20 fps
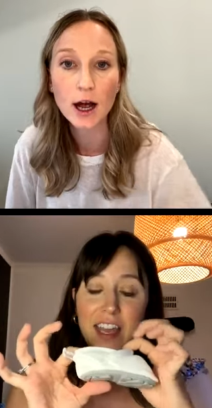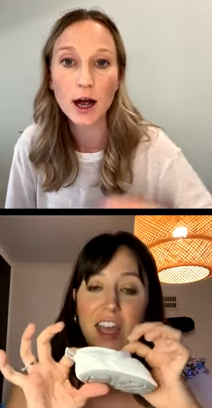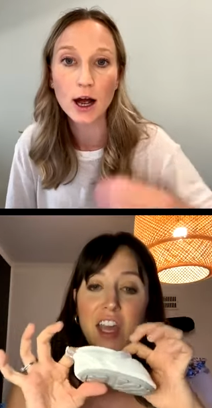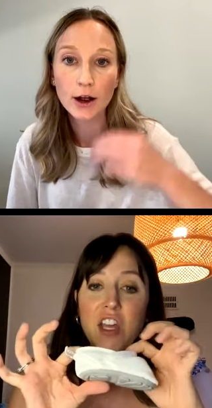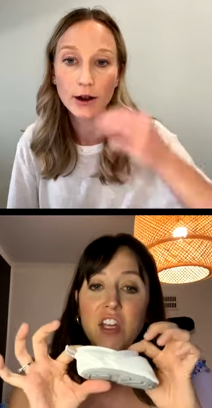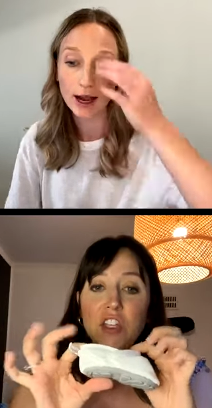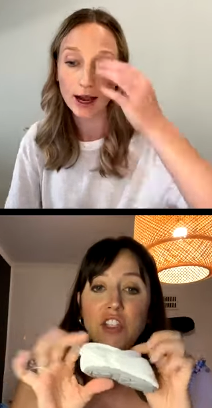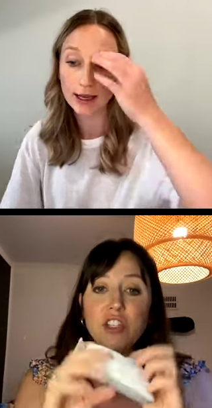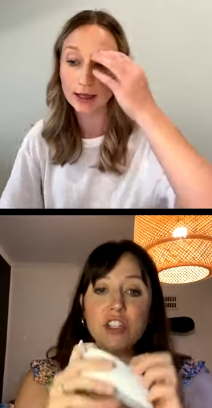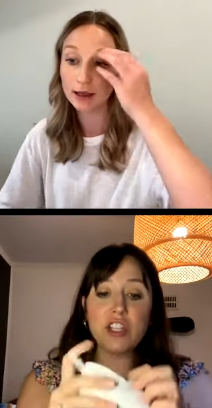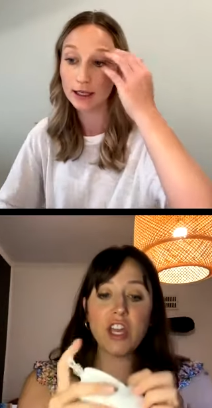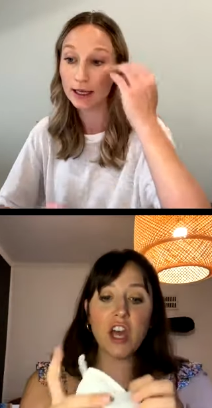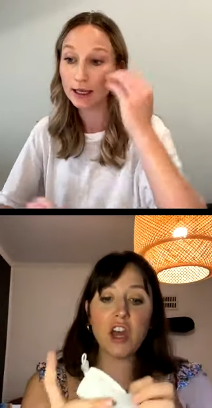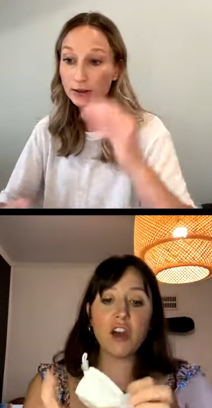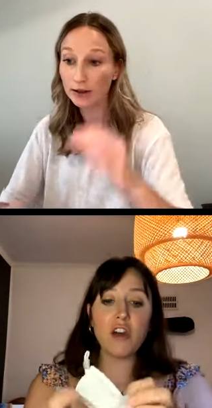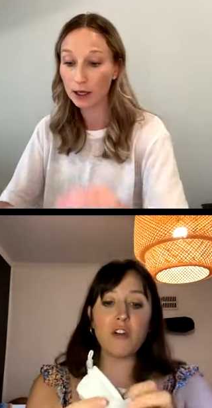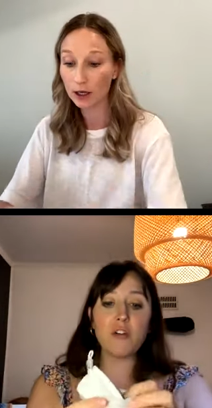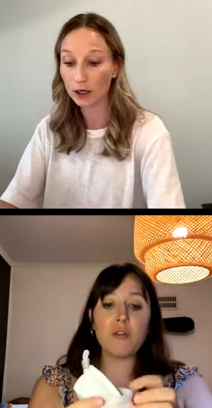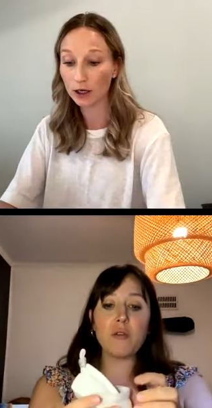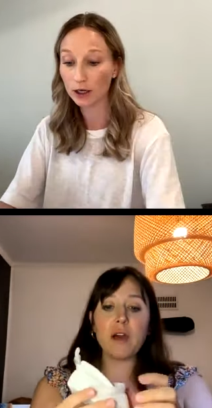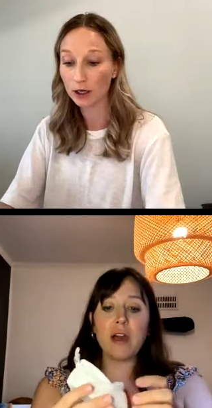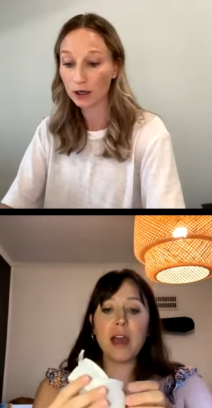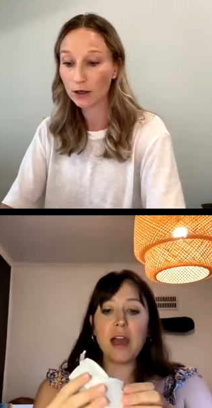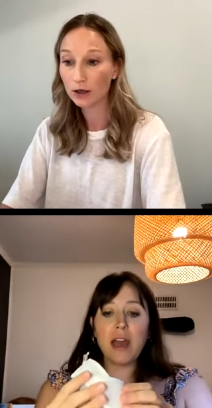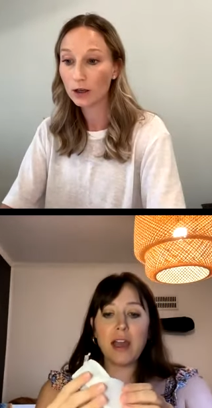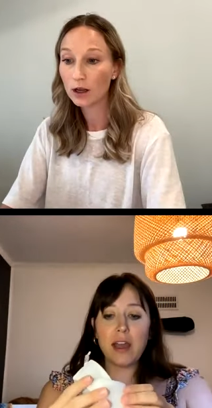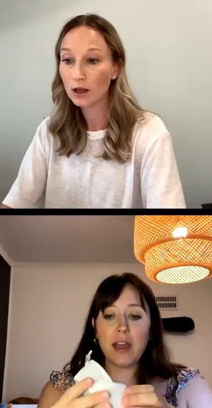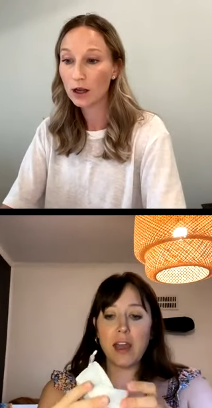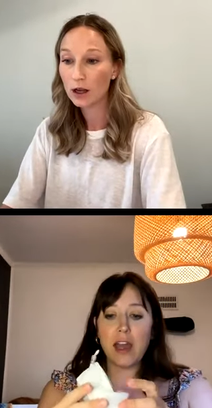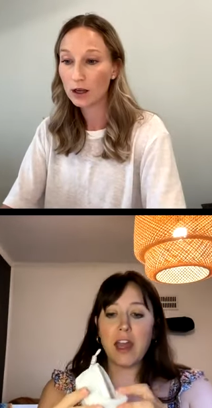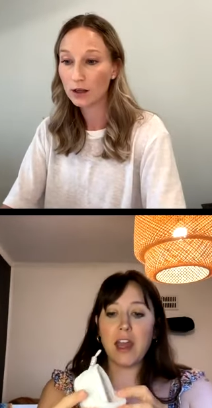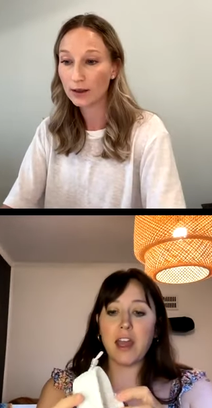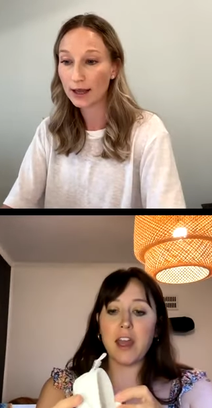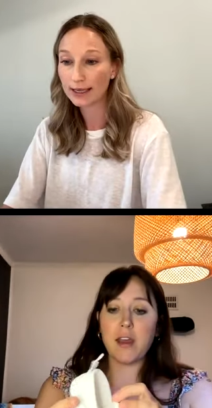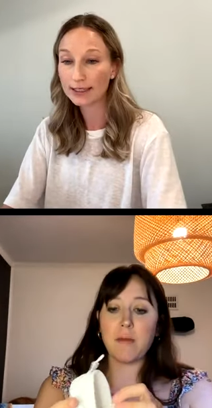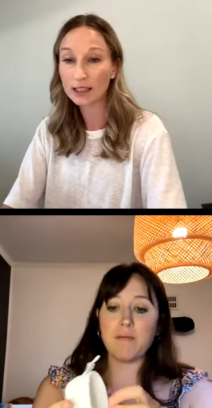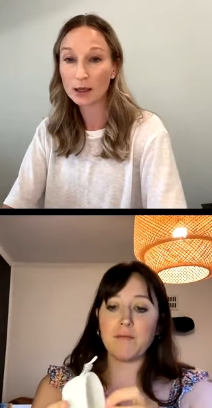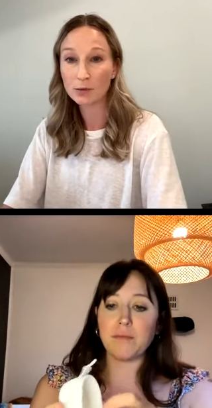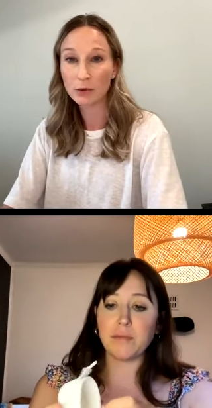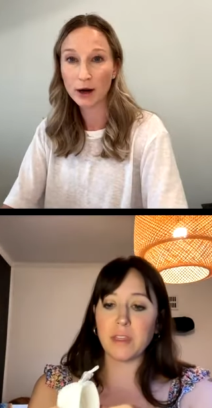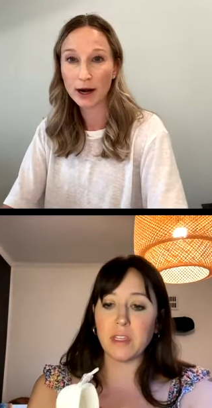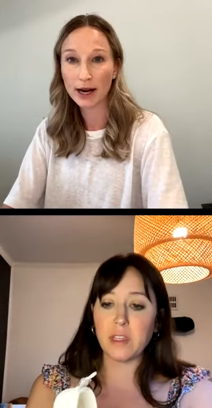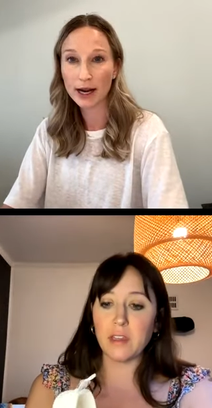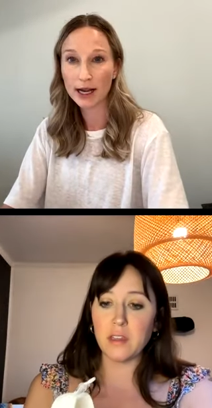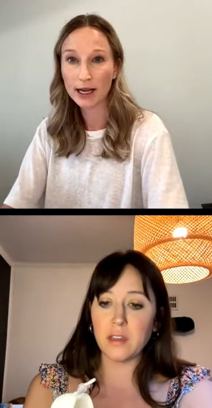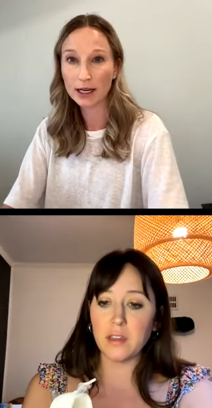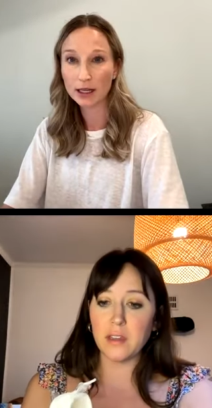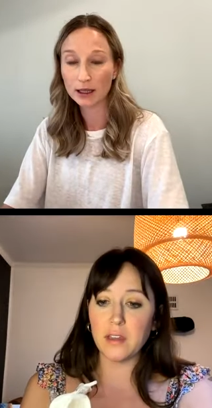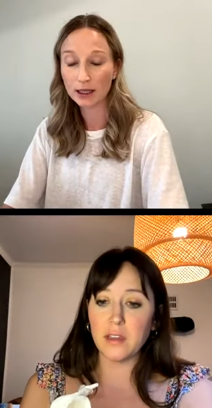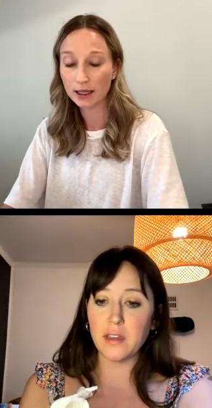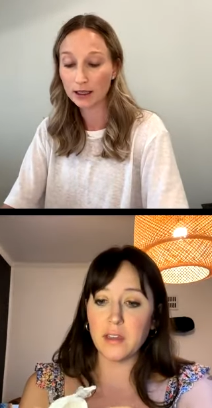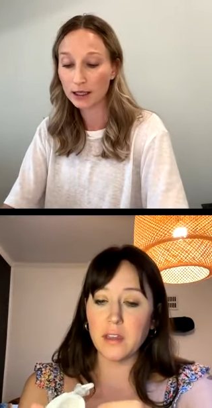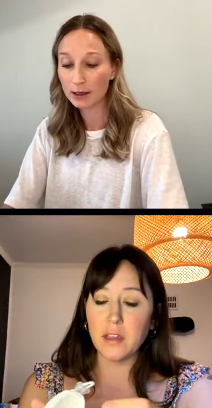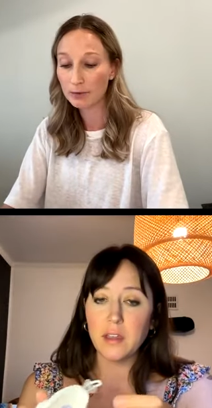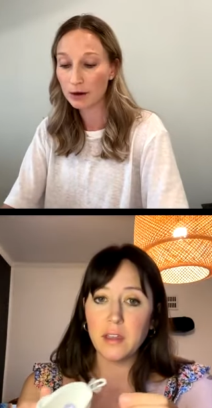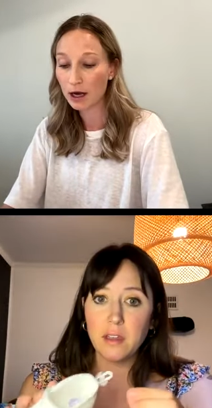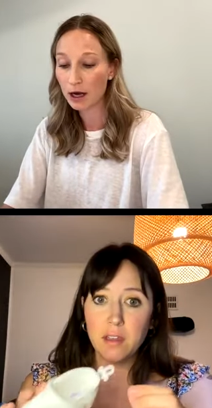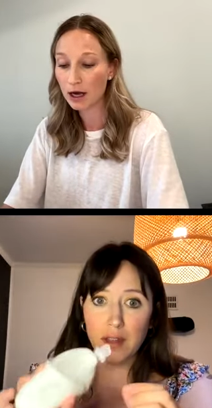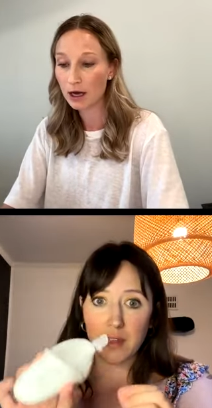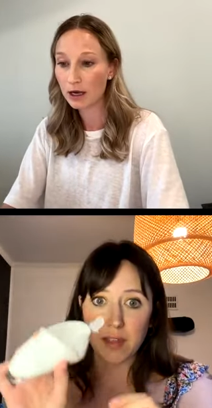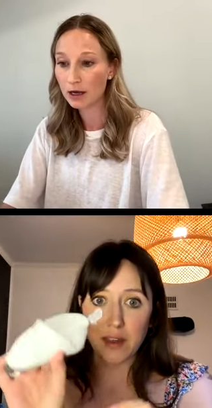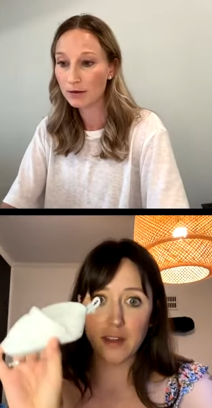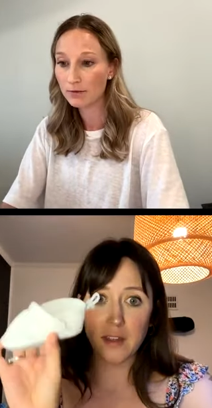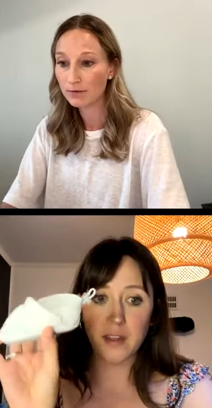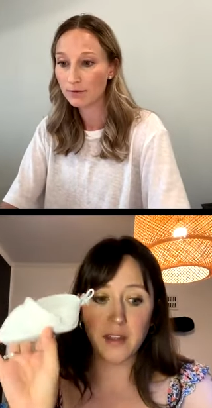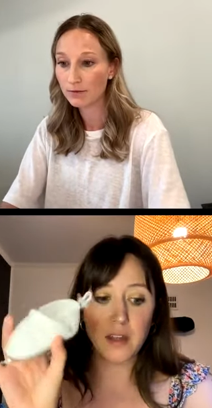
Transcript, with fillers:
Speaker 1: Okay. So that's um, the brand Lily Bug.